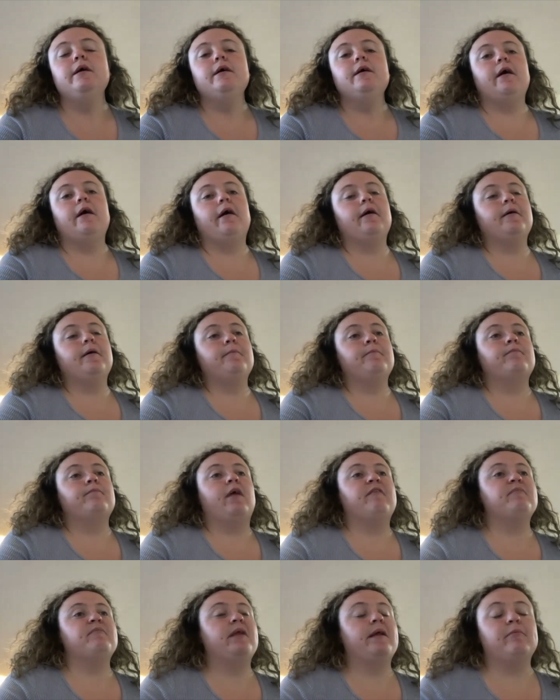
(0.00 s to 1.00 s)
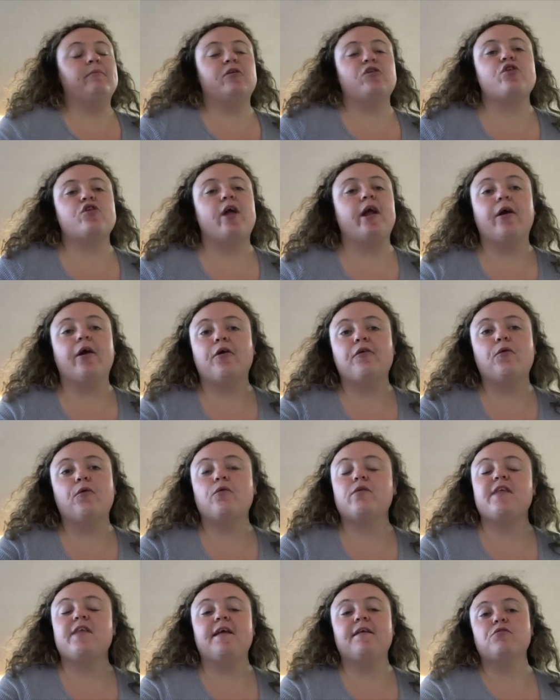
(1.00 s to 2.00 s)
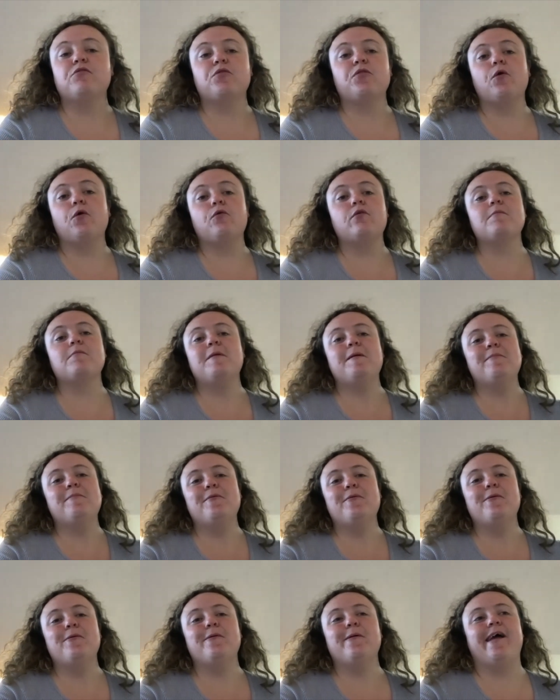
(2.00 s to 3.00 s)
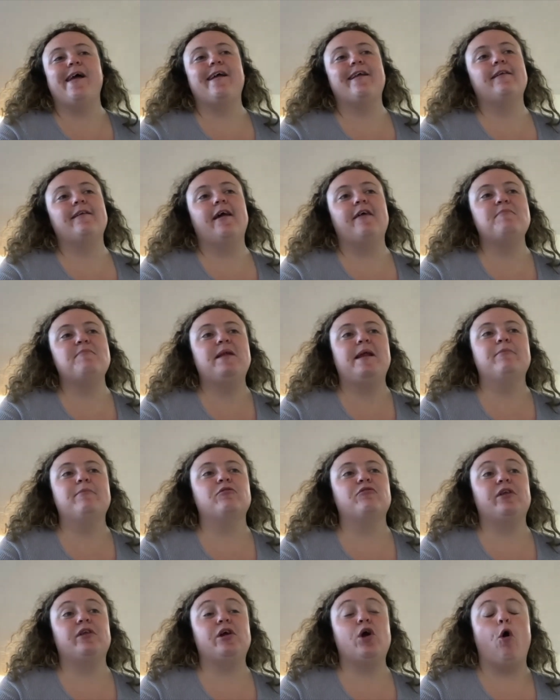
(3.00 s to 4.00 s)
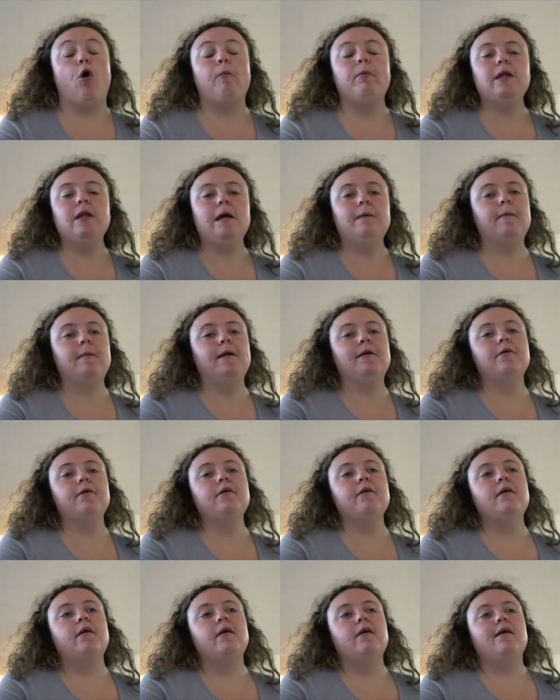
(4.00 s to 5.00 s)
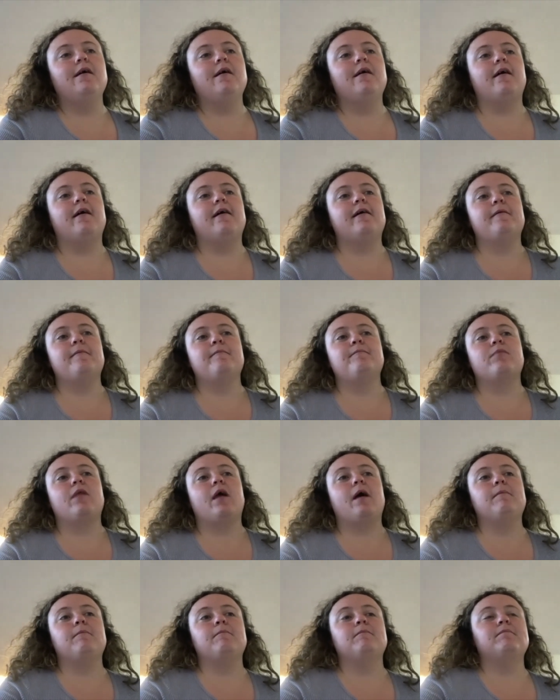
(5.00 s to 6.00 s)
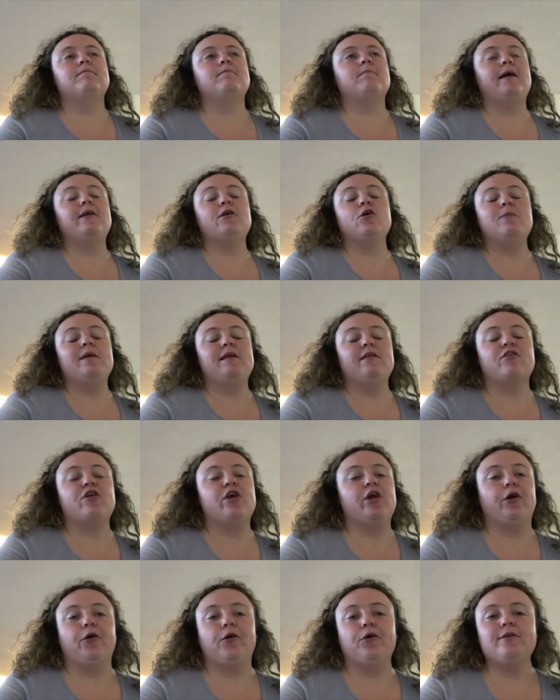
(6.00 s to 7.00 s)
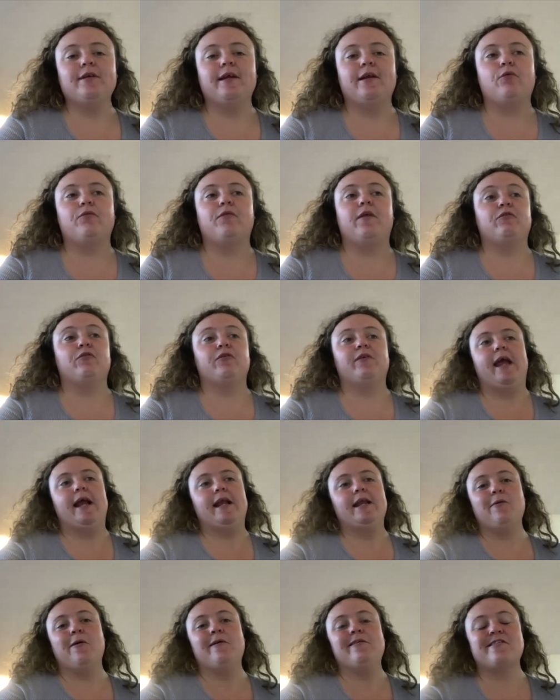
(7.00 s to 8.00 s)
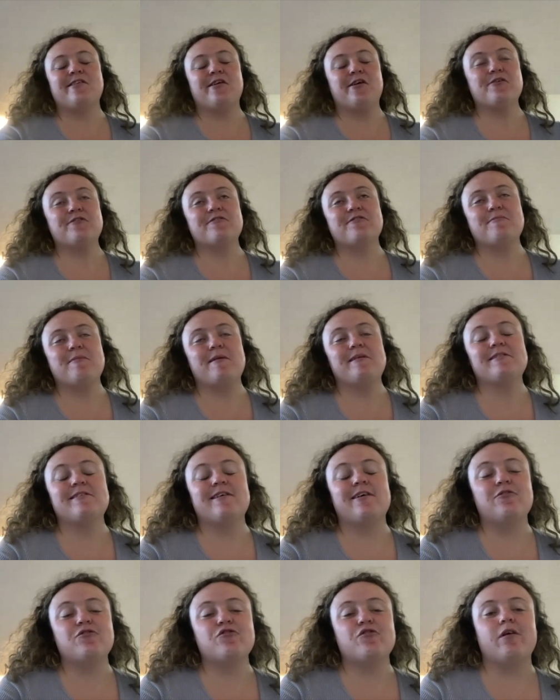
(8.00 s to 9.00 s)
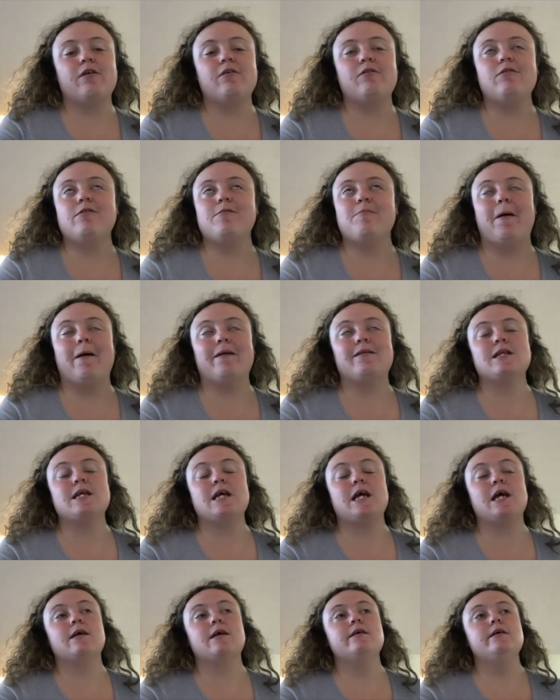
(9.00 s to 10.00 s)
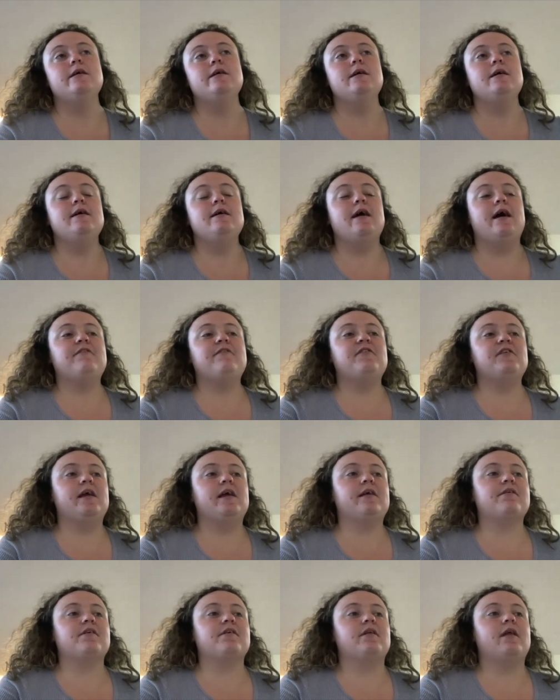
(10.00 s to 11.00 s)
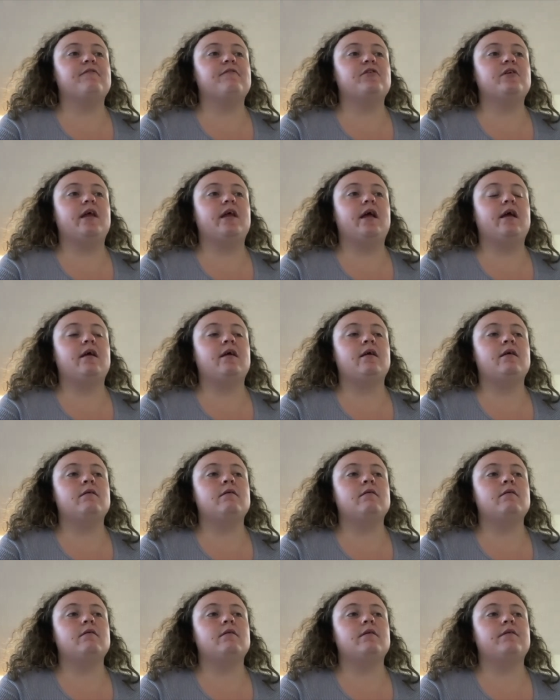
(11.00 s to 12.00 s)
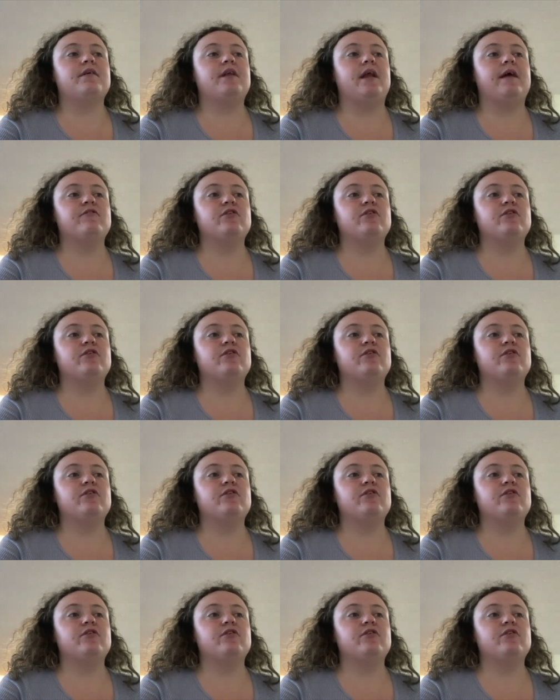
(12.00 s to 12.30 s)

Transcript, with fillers: I've been able to share those things with those people, and I've been able to really cope a lot better. I'm by no means cured, and I don't think really anyone's cured for mental health struggles, but I feel like it's an everyday process, and,